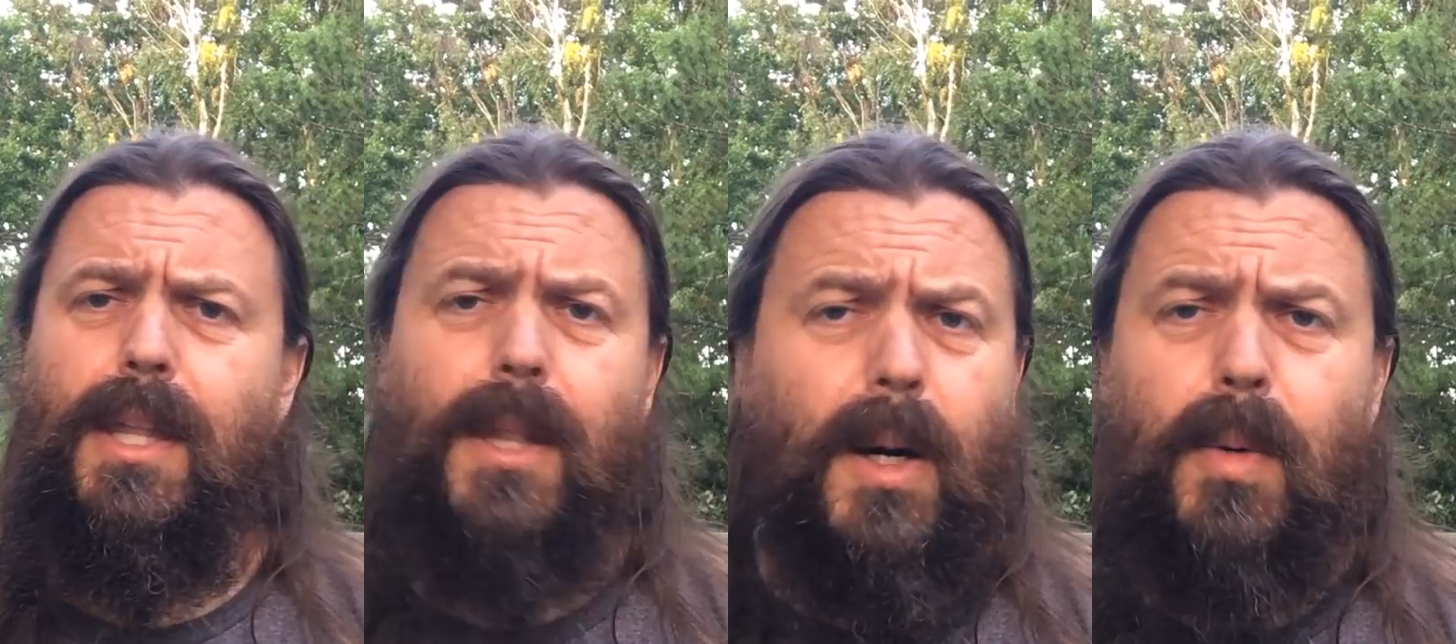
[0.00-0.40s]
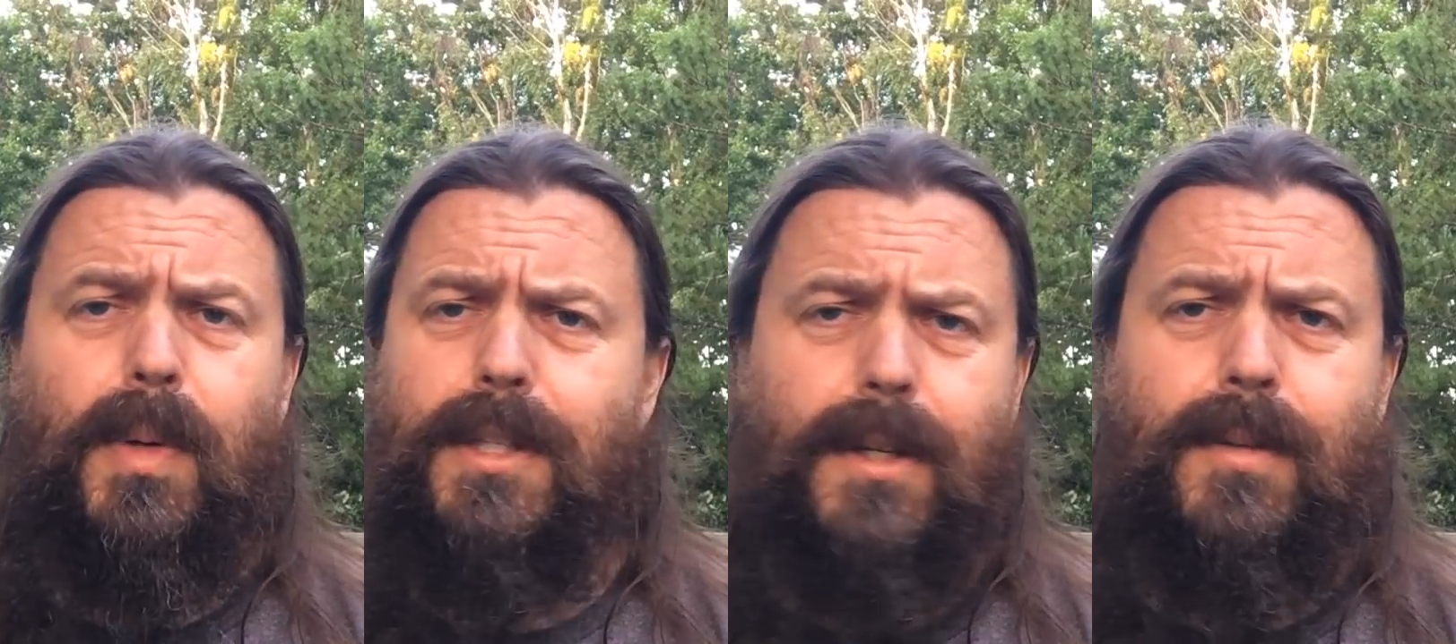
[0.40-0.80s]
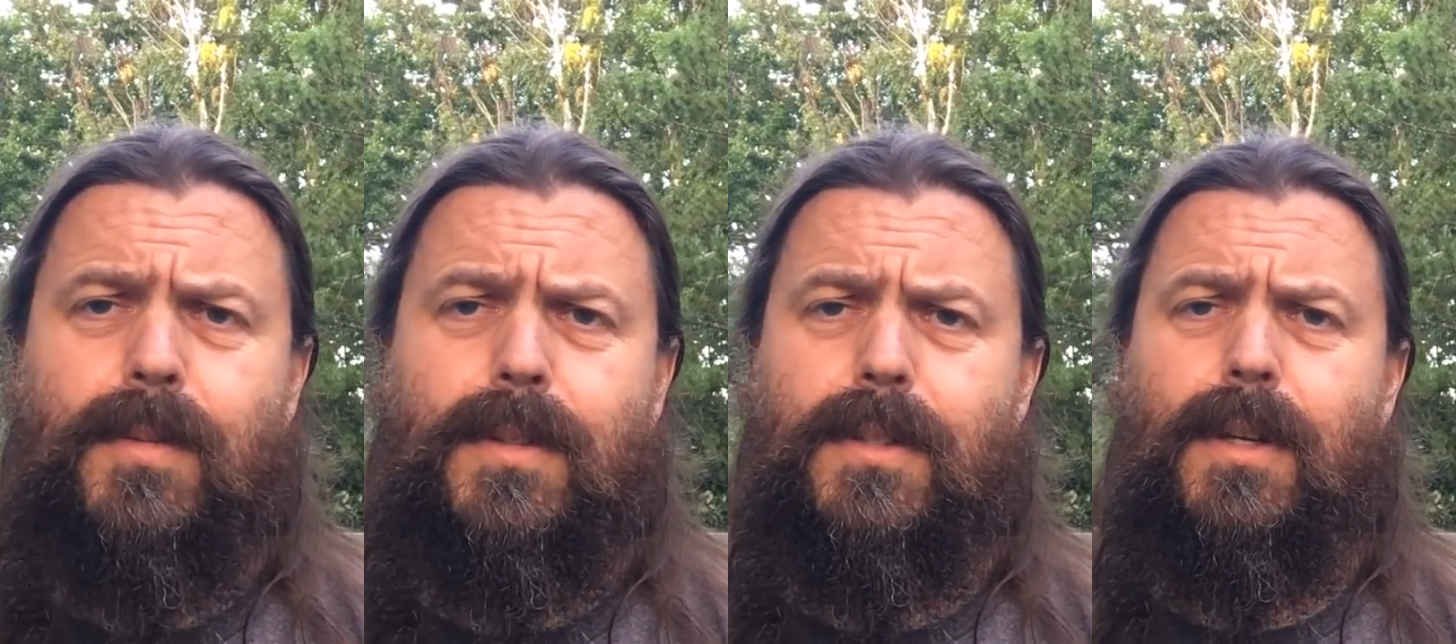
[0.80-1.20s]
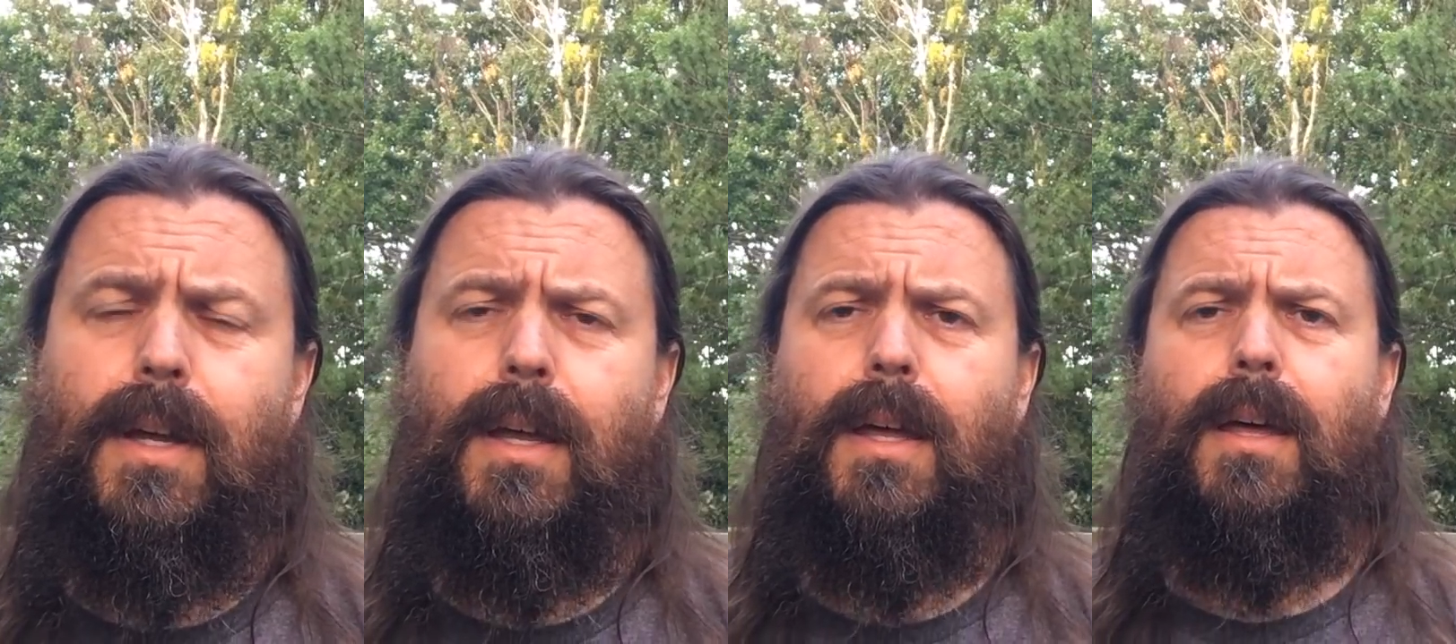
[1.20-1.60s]
No, we don't.
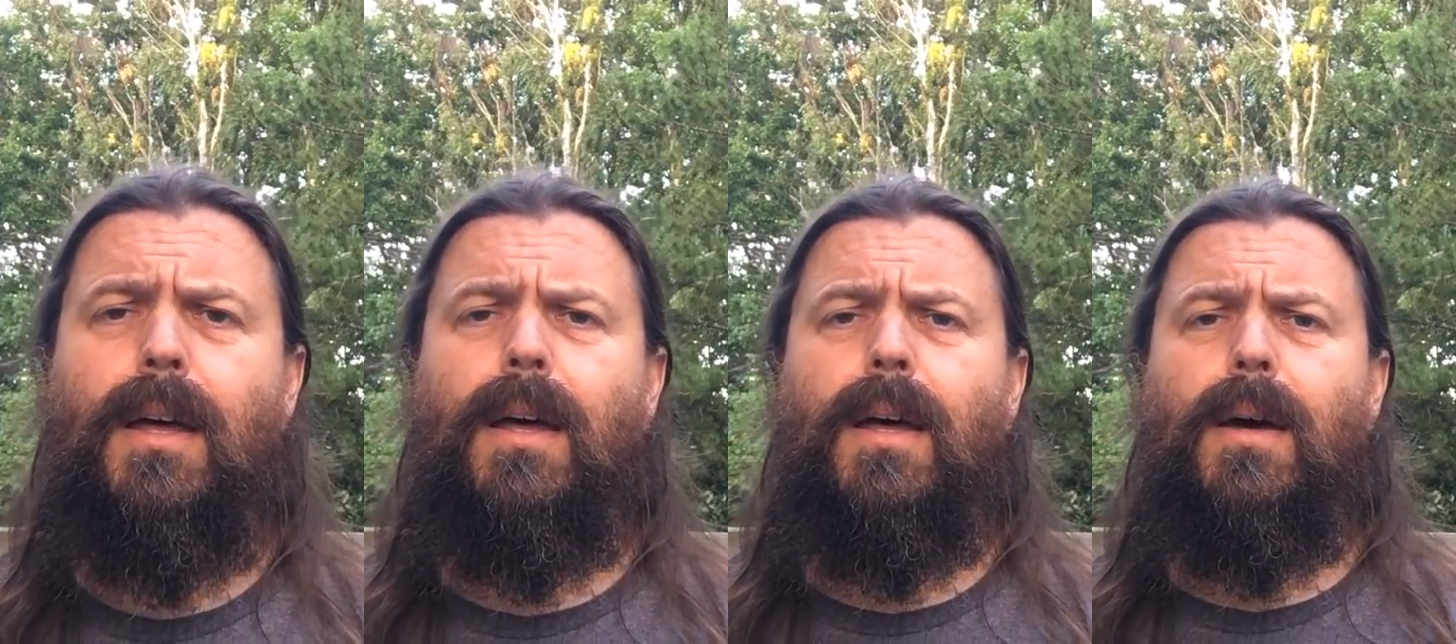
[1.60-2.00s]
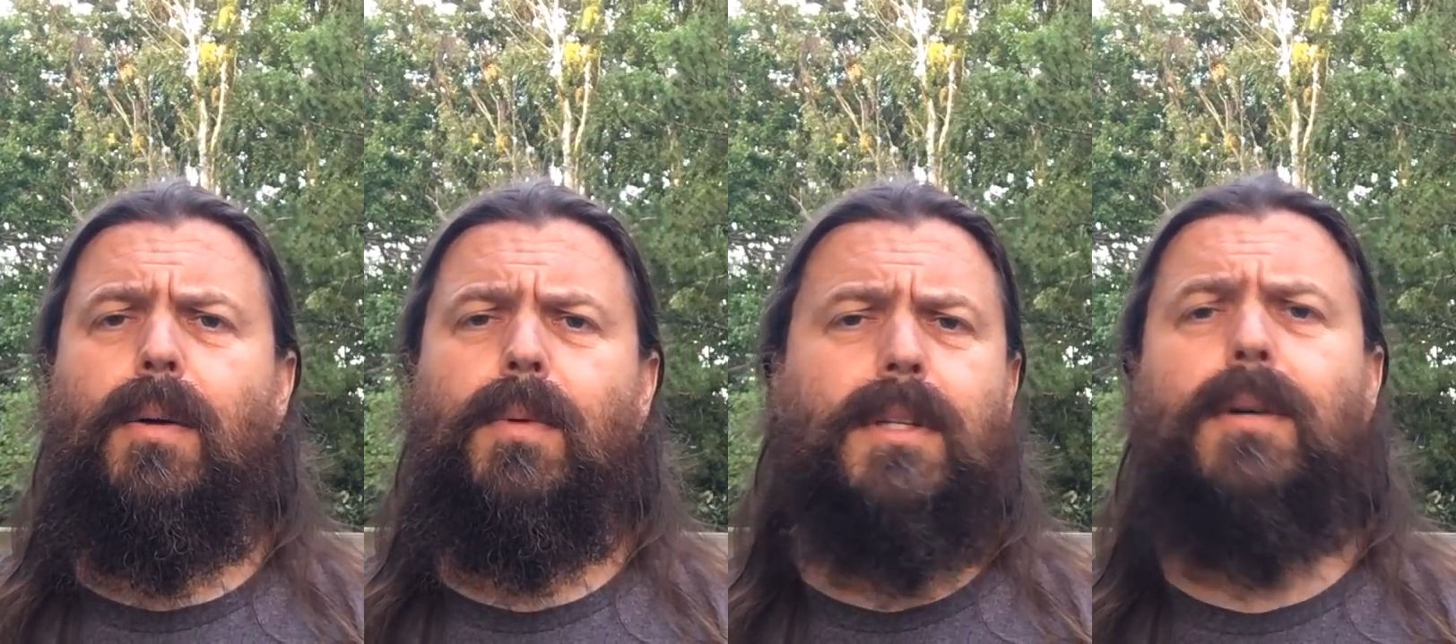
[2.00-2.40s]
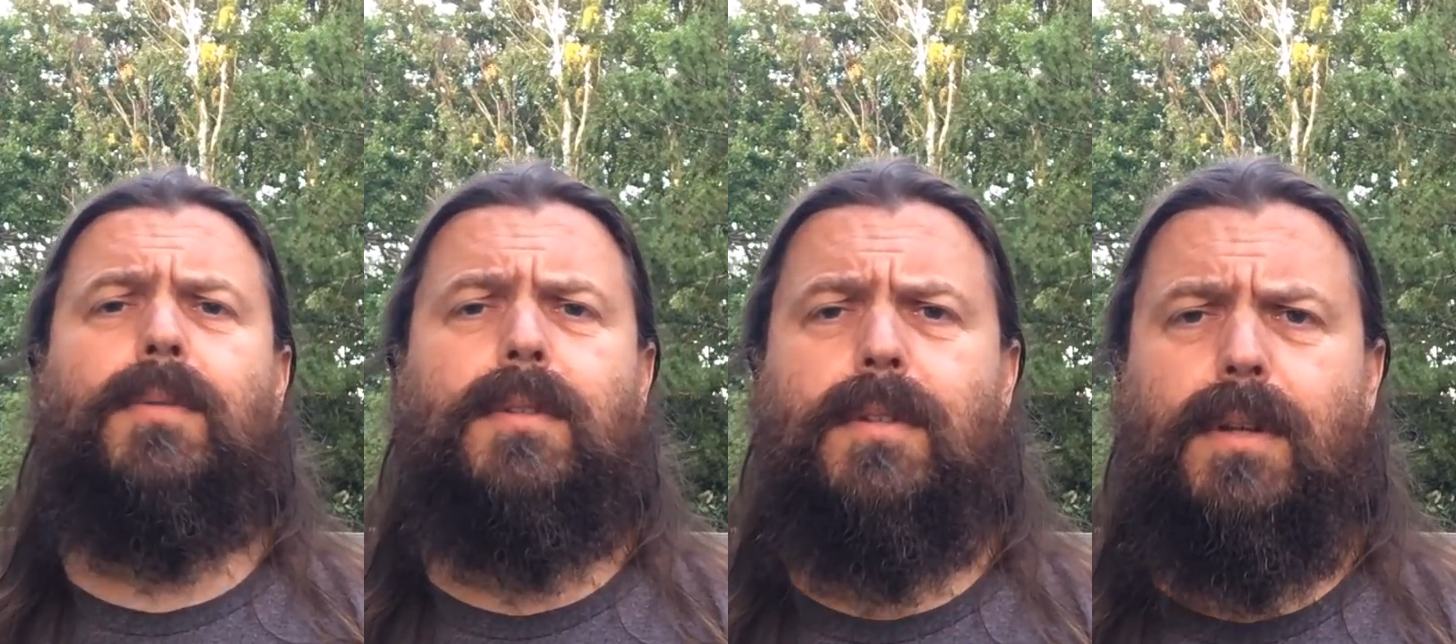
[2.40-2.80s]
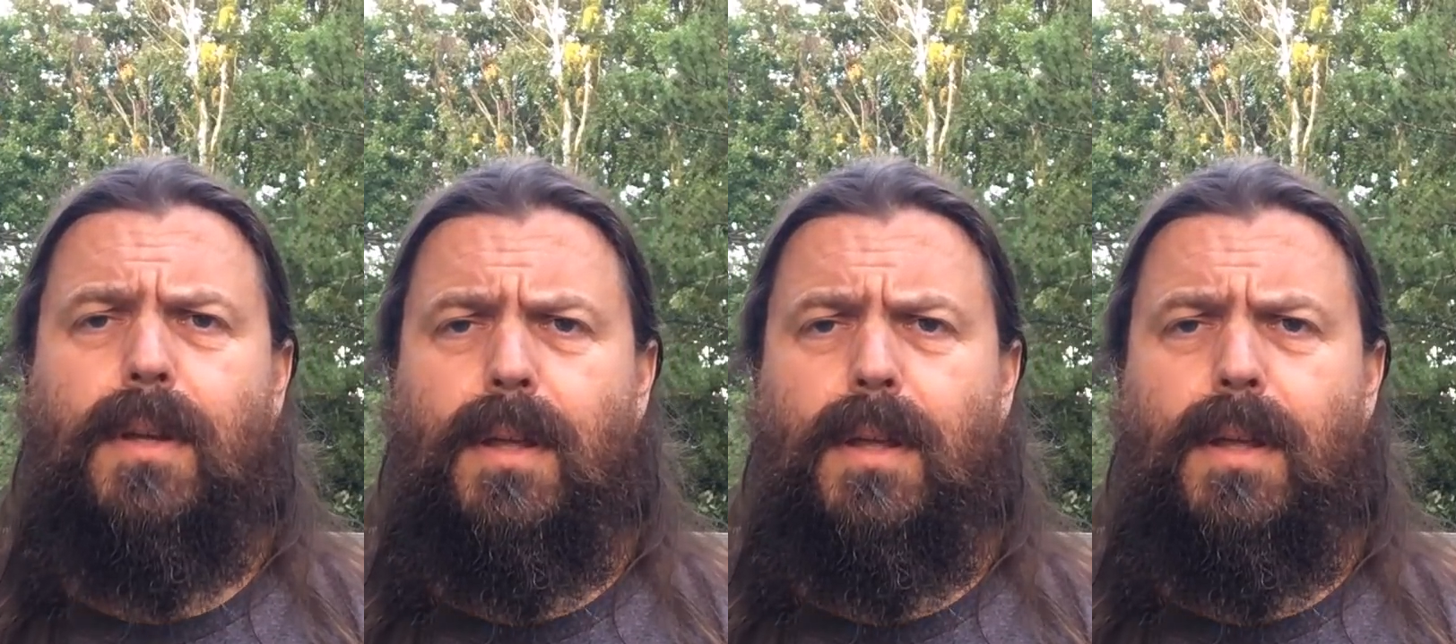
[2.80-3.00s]
We don't.